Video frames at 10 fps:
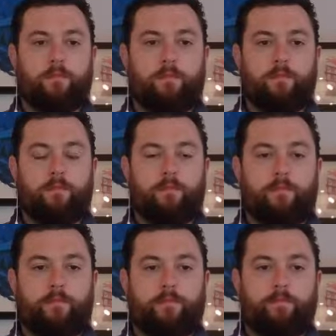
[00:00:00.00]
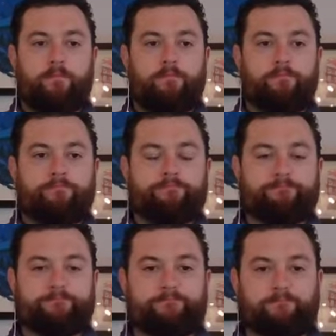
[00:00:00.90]

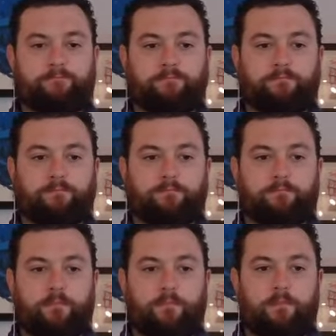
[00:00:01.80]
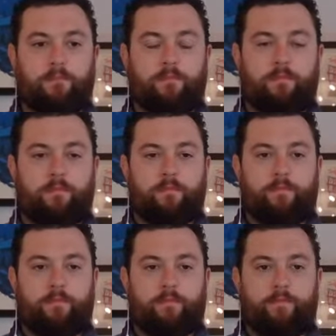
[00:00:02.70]

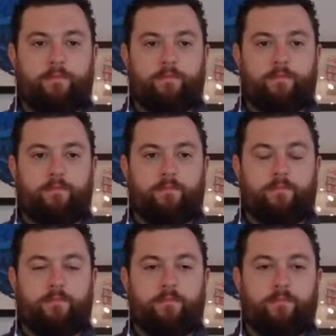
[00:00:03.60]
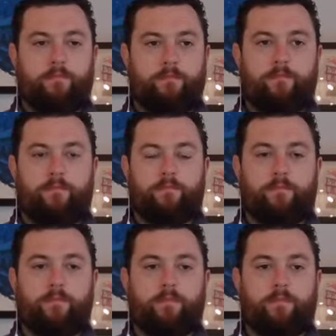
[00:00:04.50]

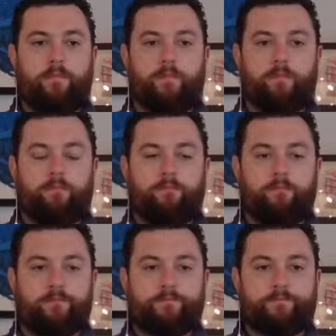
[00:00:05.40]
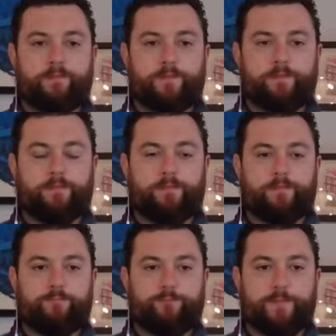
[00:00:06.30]

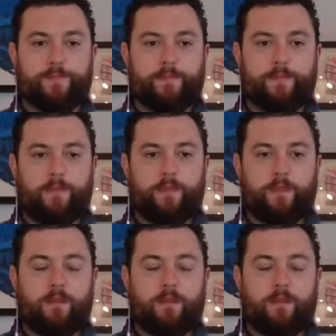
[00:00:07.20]
The person shown says nothing.